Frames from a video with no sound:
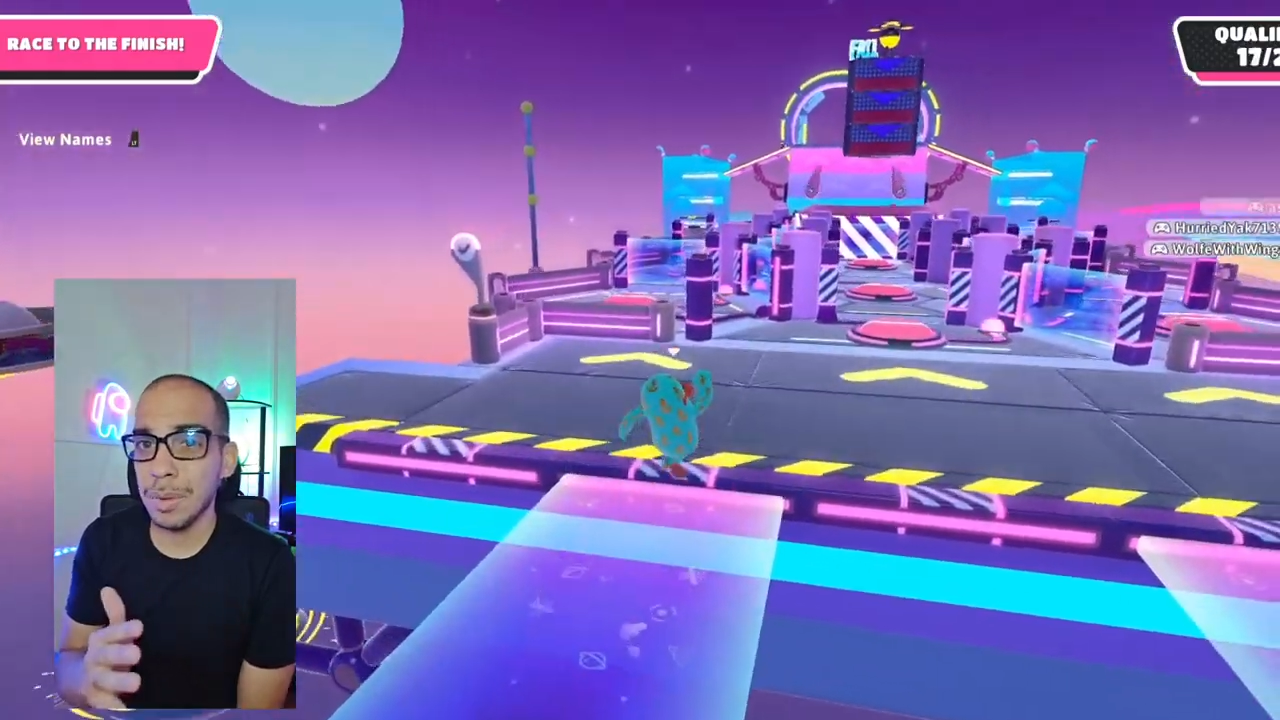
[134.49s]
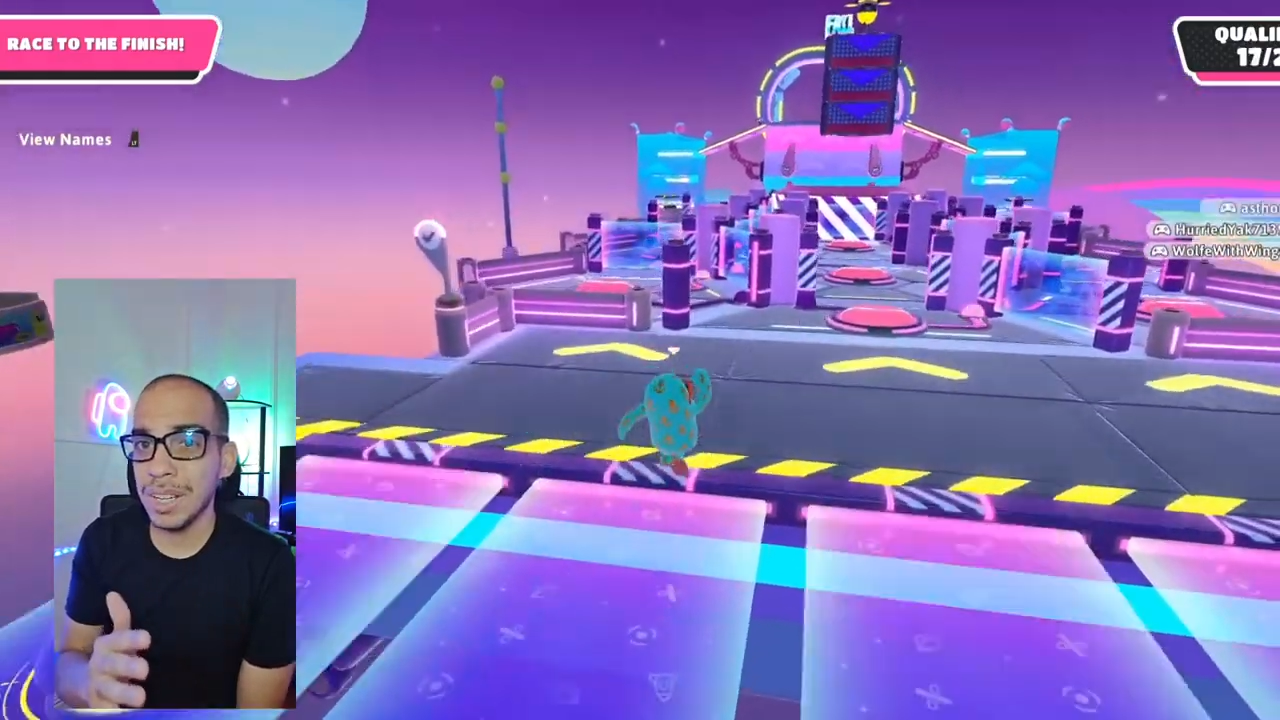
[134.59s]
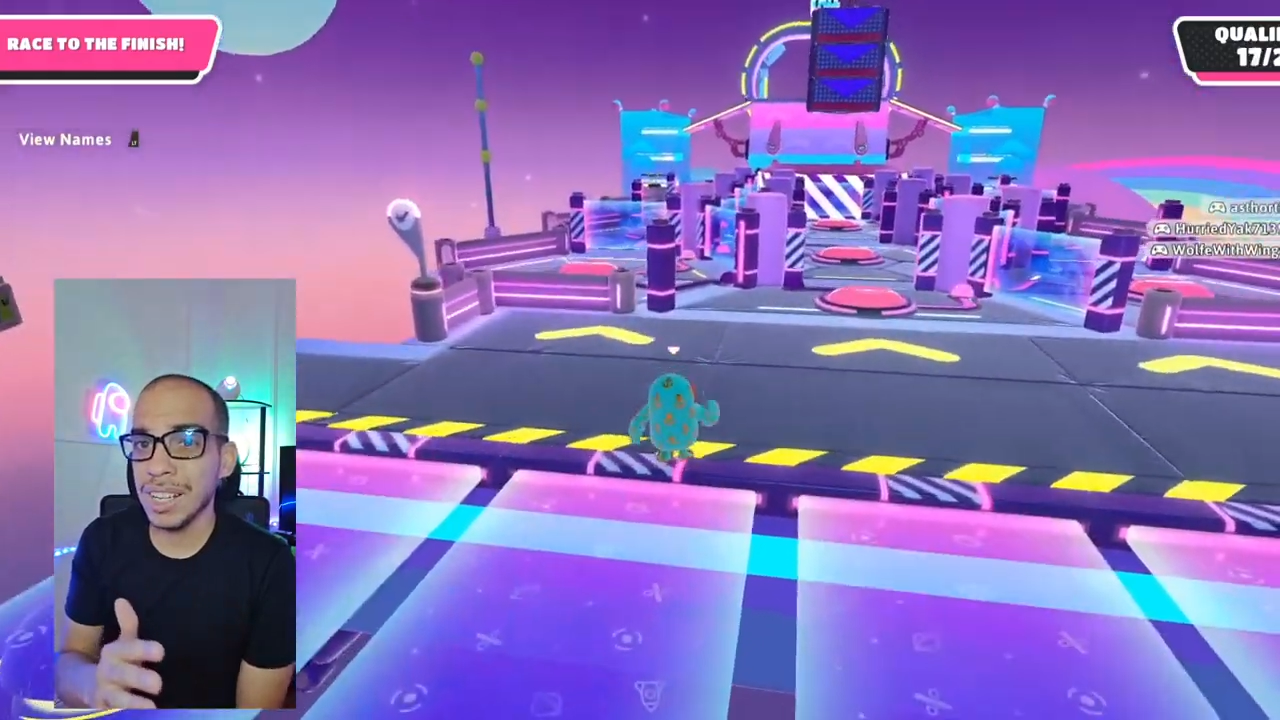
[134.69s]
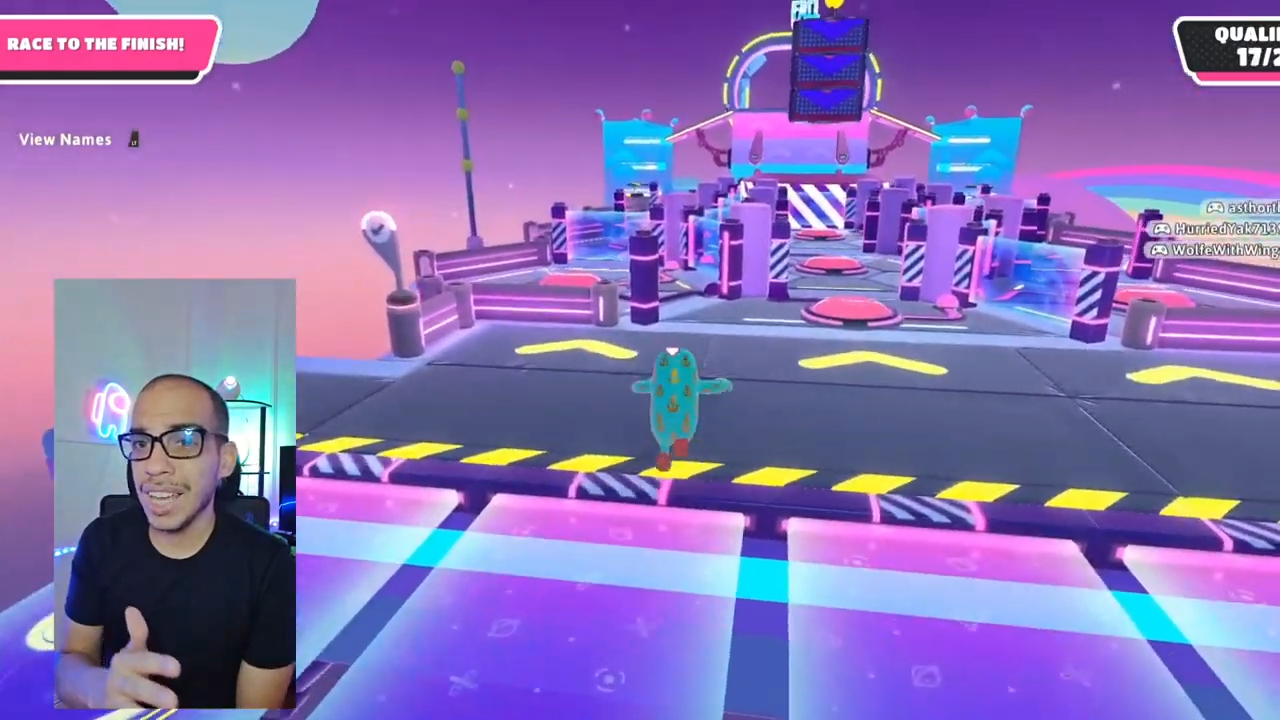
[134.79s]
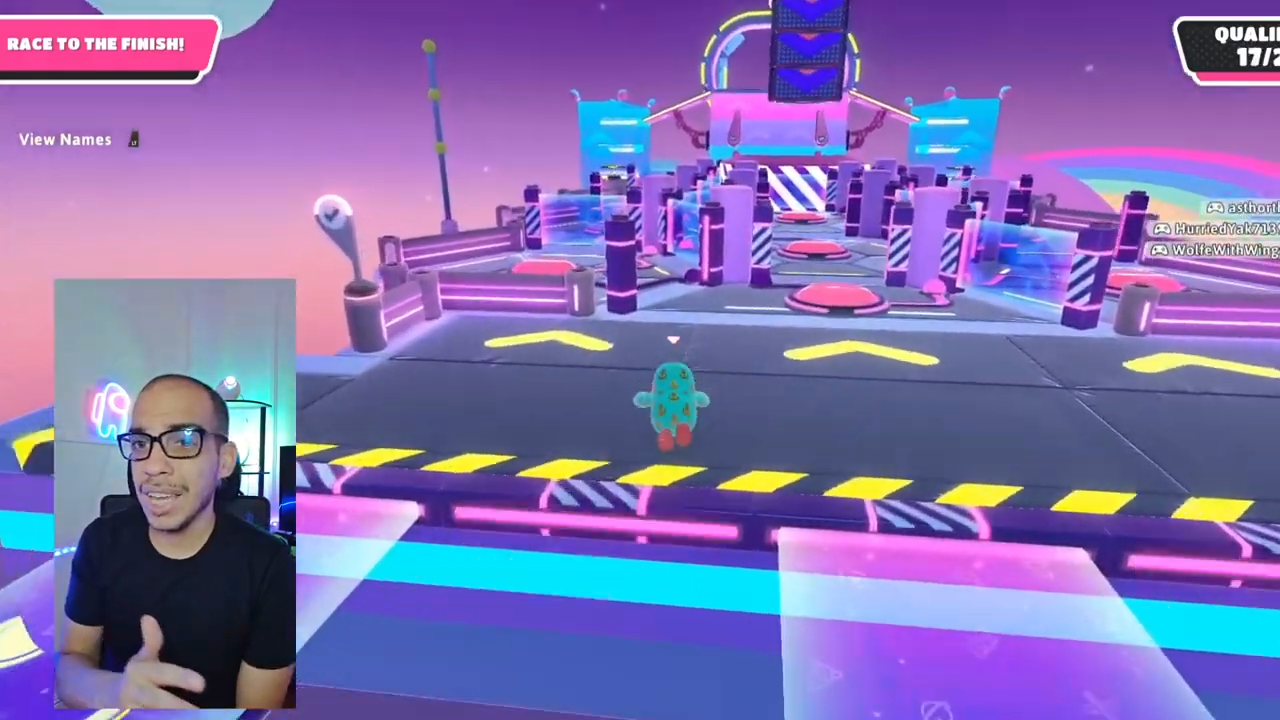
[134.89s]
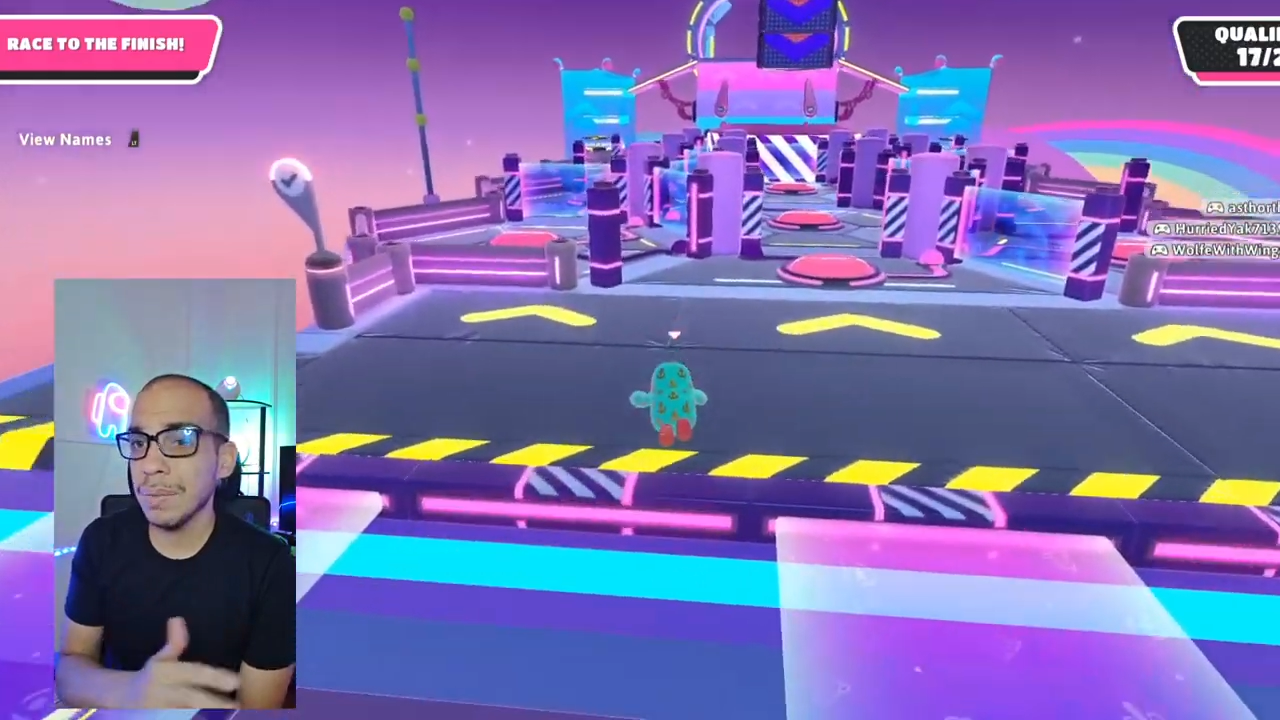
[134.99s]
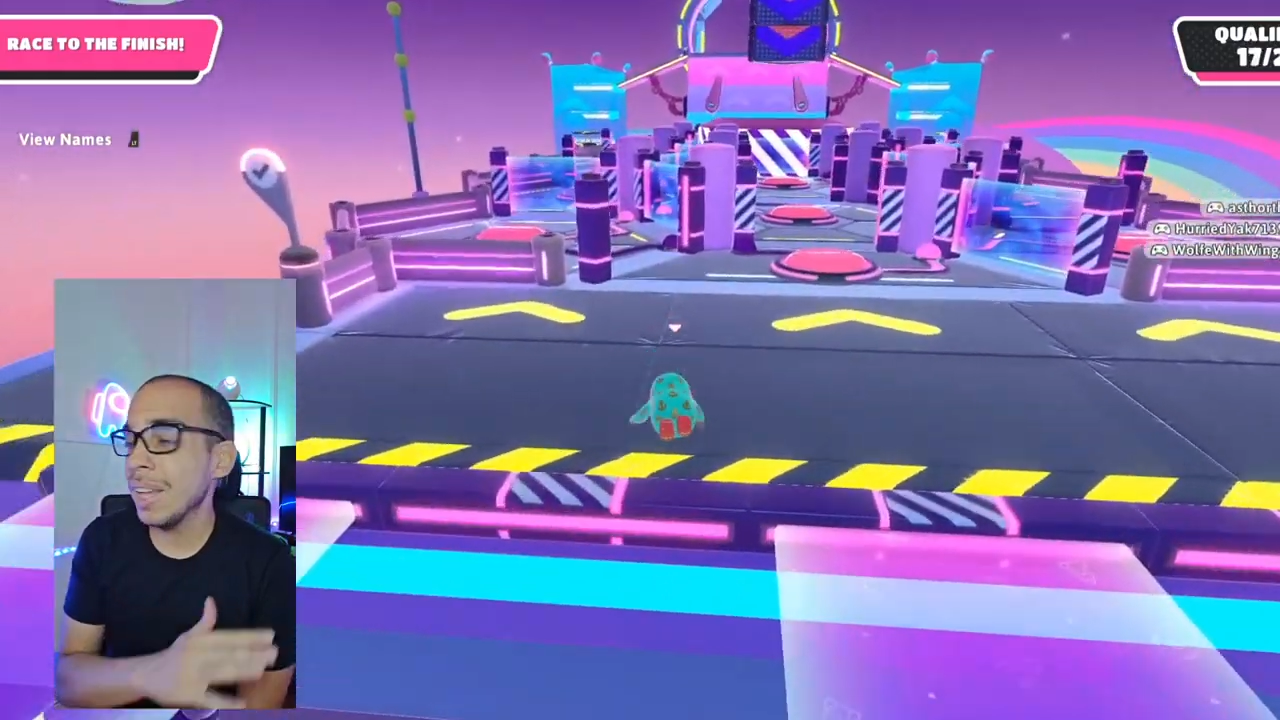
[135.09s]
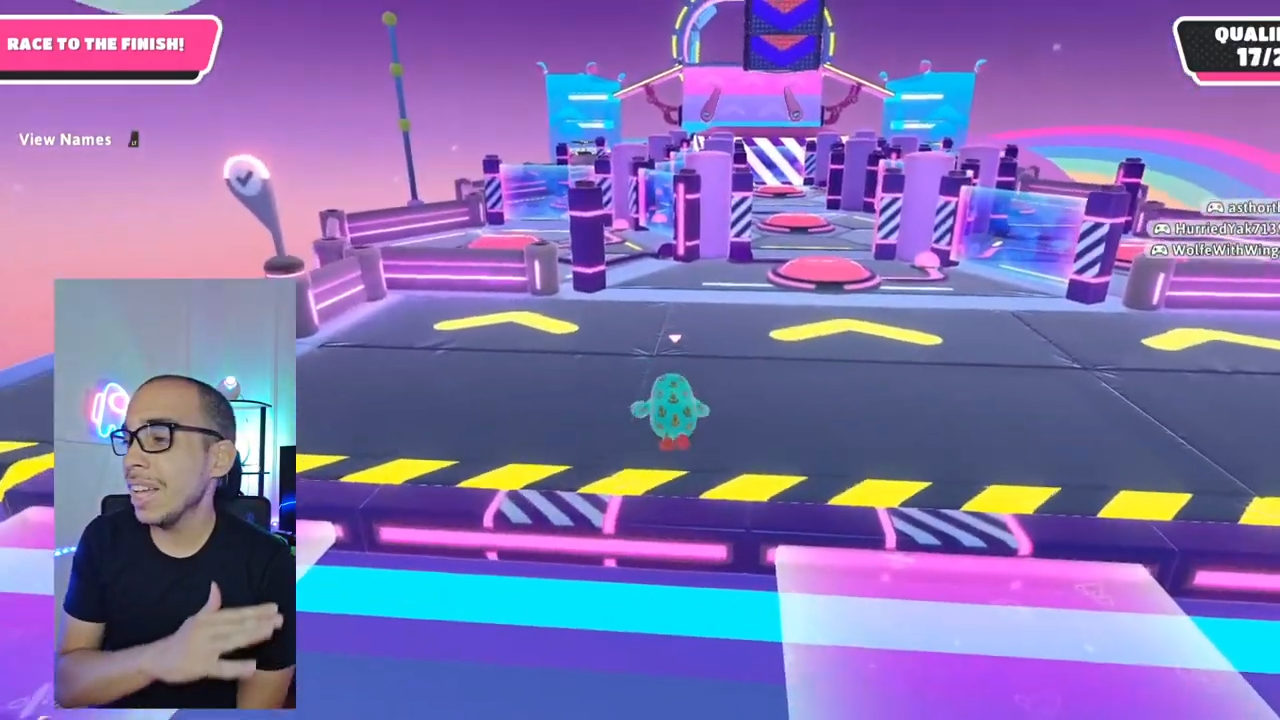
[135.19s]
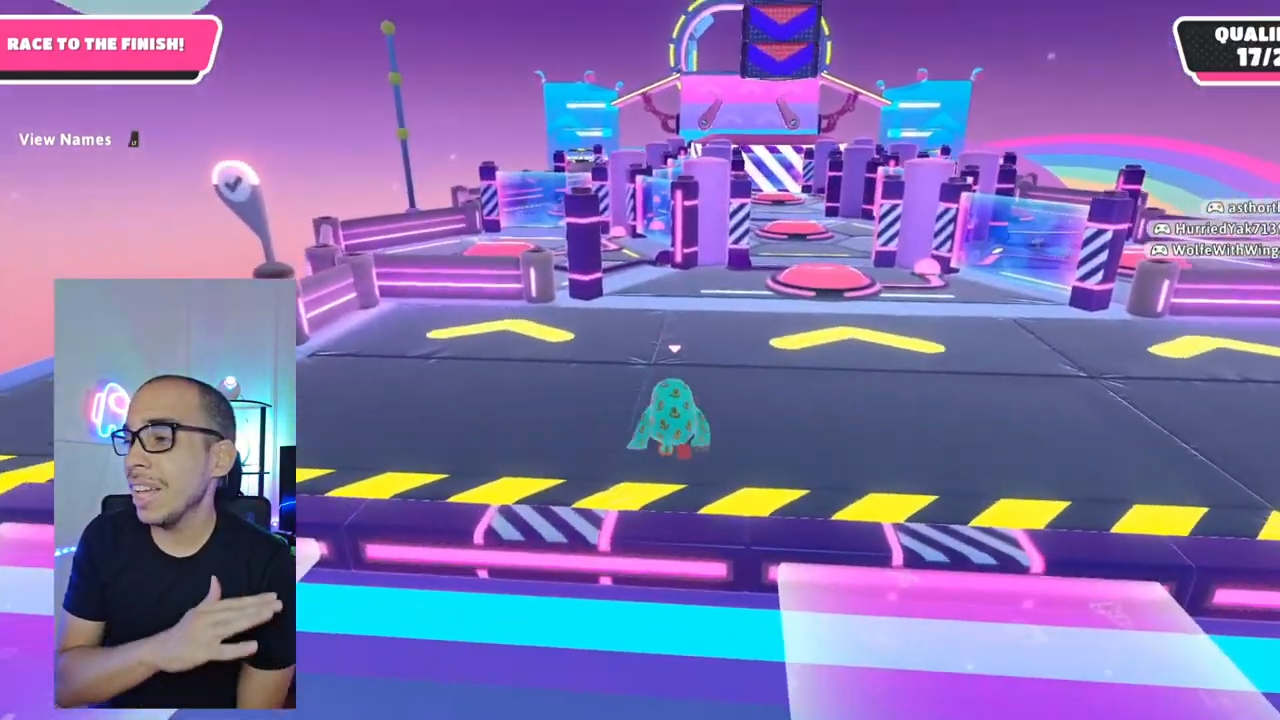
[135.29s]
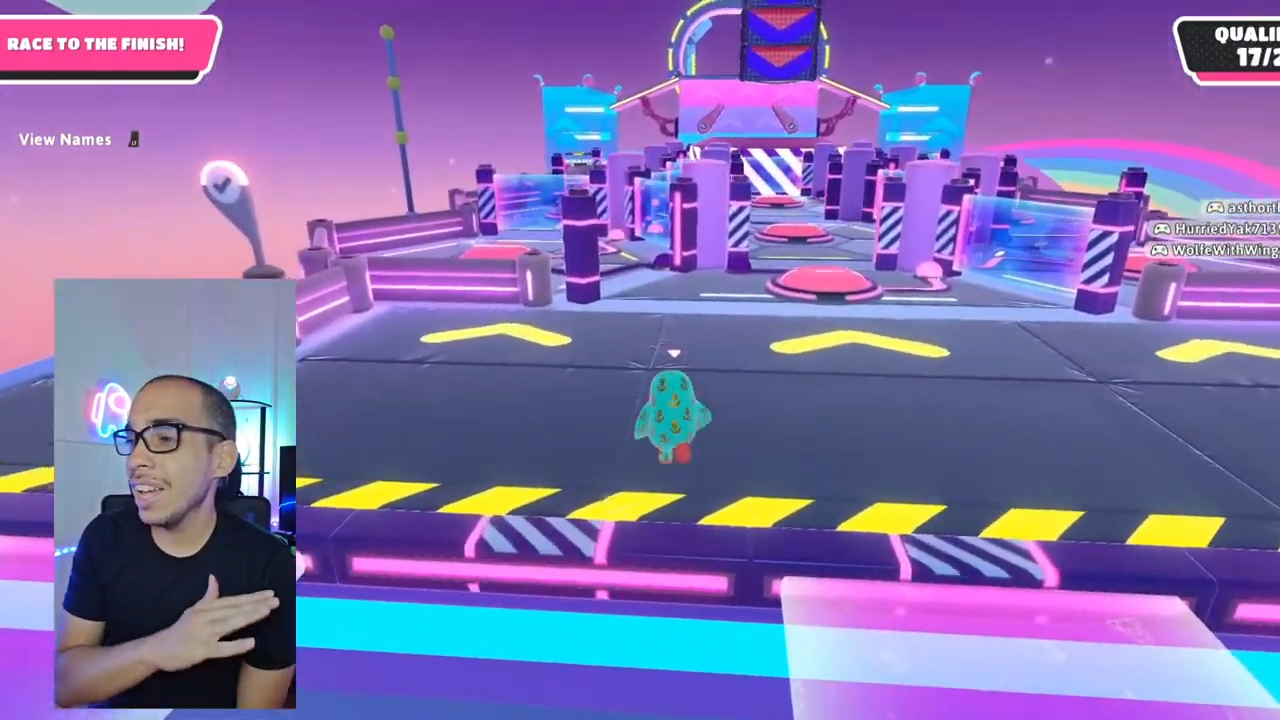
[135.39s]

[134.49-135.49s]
player game,